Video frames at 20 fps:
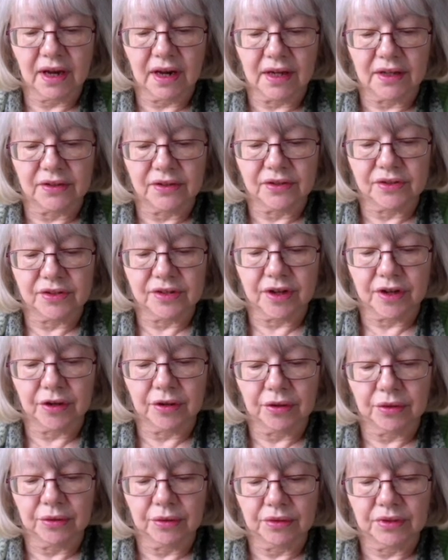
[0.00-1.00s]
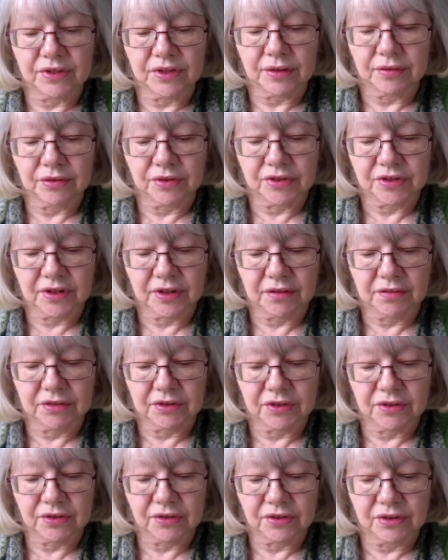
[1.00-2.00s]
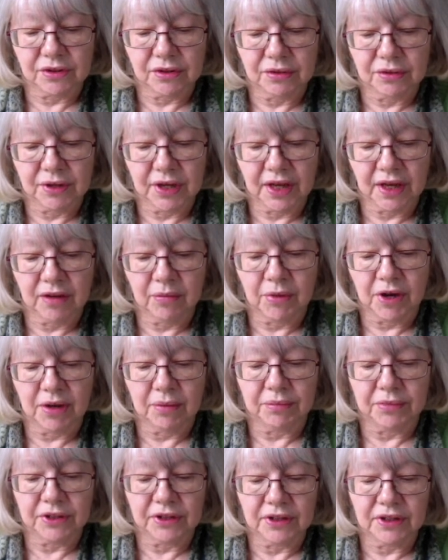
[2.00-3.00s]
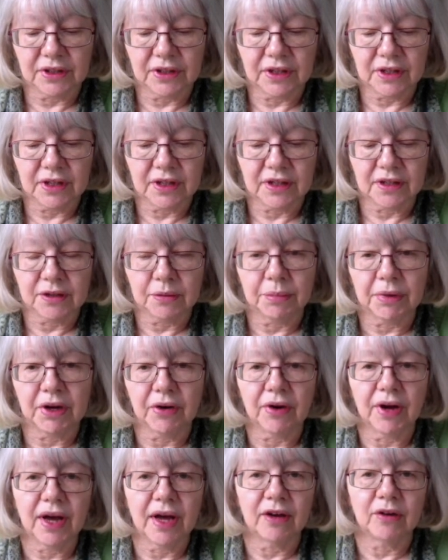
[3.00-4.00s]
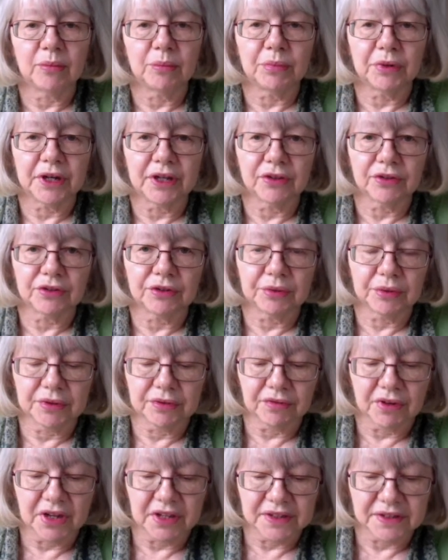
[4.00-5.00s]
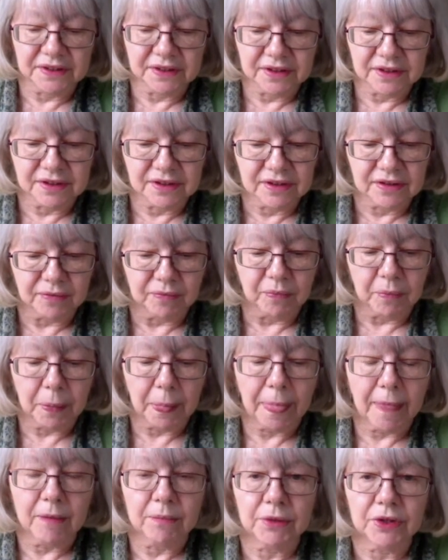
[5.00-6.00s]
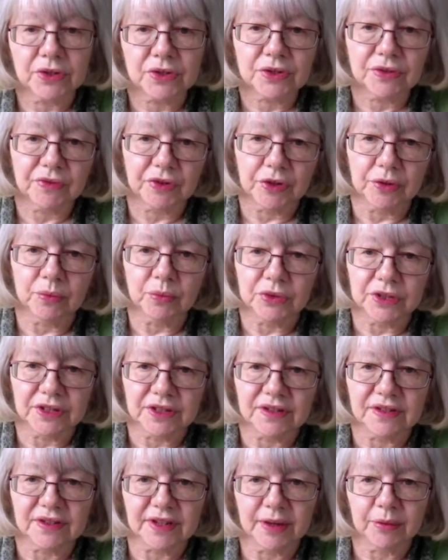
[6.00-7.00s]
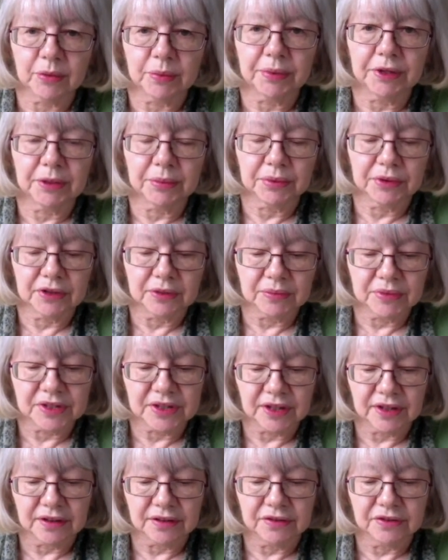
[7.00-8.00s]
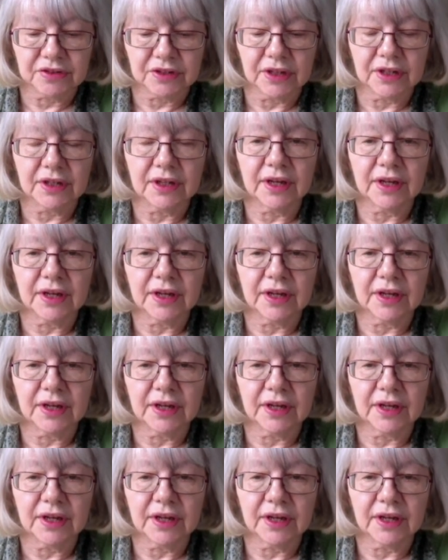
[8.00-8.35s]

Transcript: And so the civil servants who came up heard about how Breakthrough advisors, most of whom were disabled people themselves,